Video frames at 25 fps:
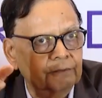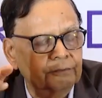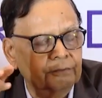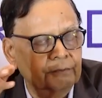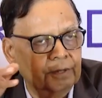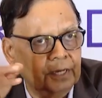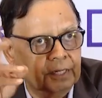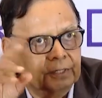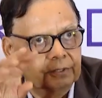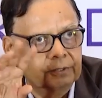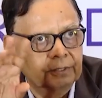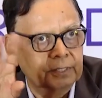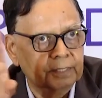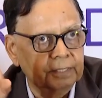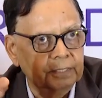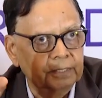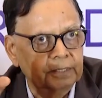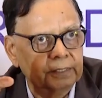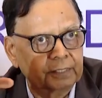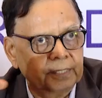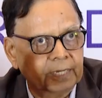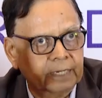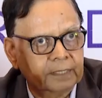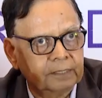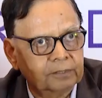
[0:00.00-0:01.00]

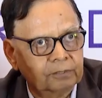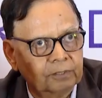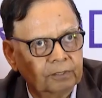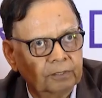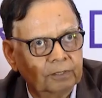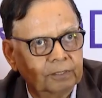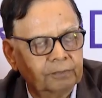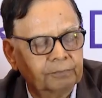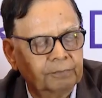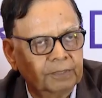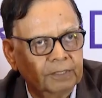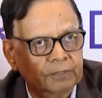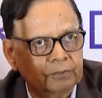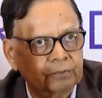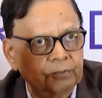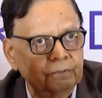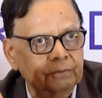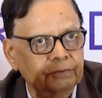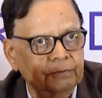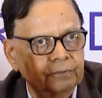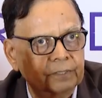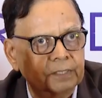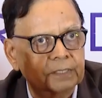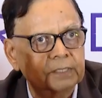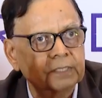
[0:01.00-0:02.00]
value-added tax on
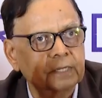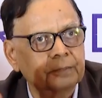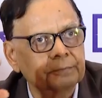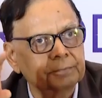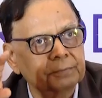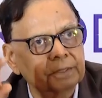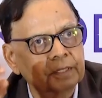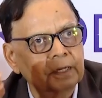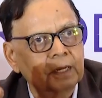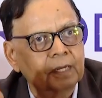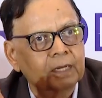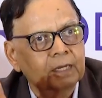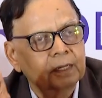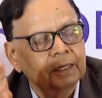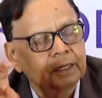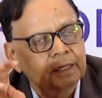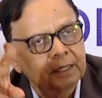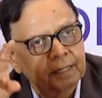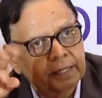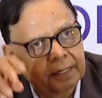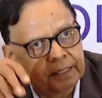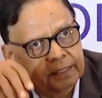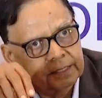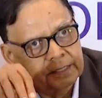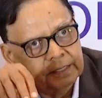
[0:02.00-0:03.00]
petrol, for example,
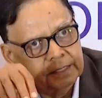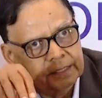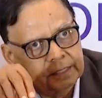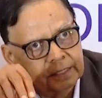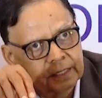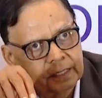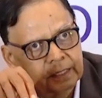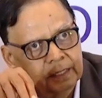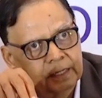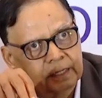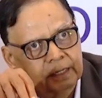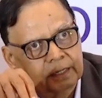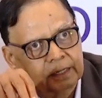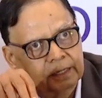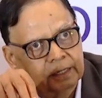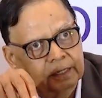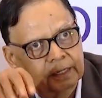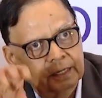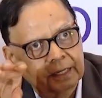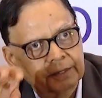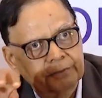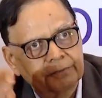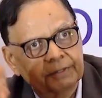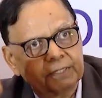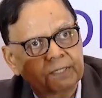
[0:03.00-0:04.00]
is
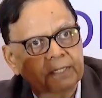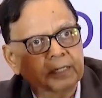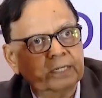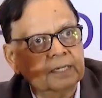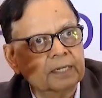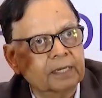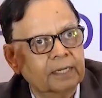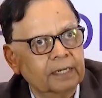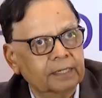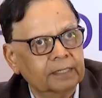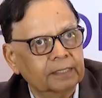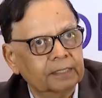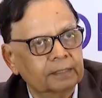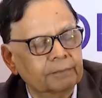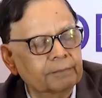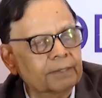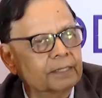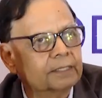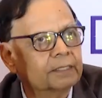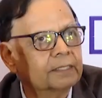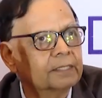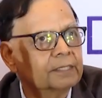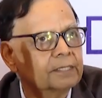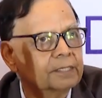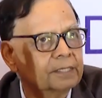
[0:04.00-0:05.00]
levied and collected
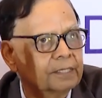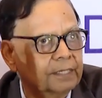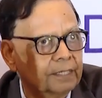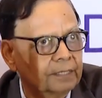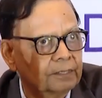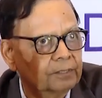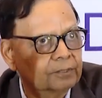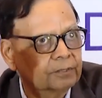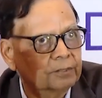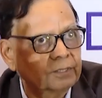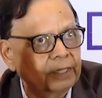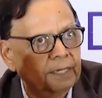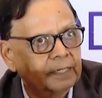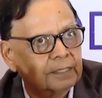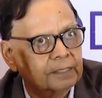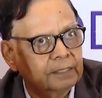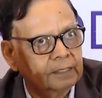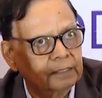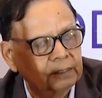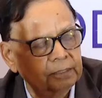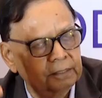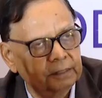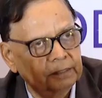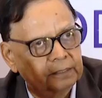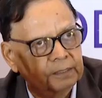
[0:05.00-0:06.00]
by the state. So
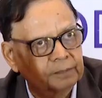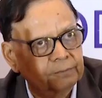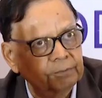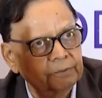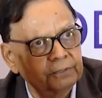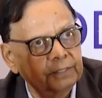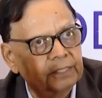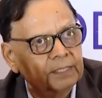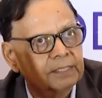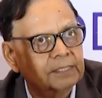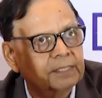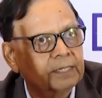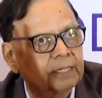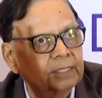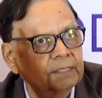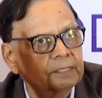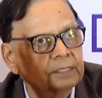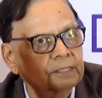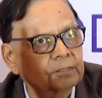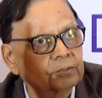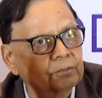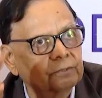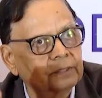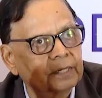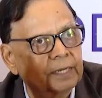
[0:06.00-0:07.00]
that some of these
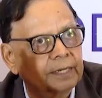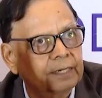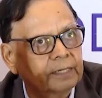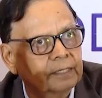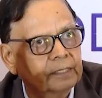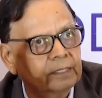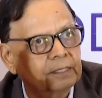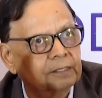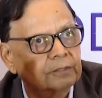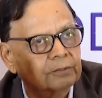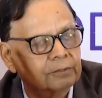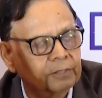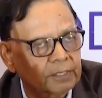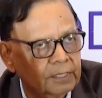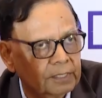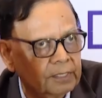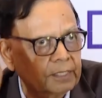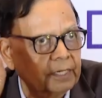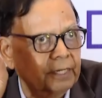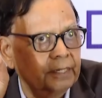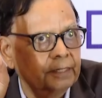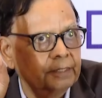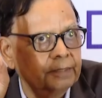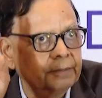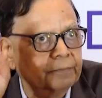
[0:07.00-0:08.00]
taxes go directly to the
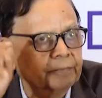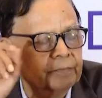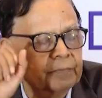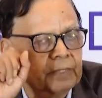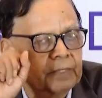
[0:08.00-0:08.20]
state.